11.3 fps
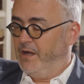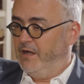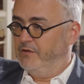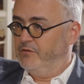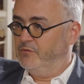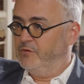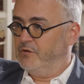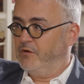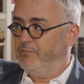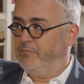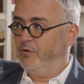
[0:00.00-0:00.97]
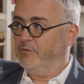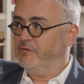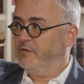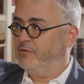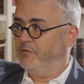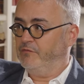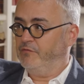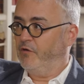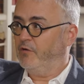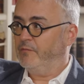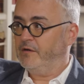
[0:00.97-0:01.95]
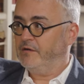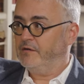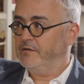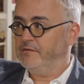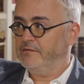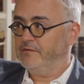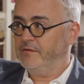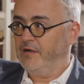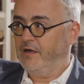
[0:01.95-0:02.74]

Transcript: Are you a composer performer?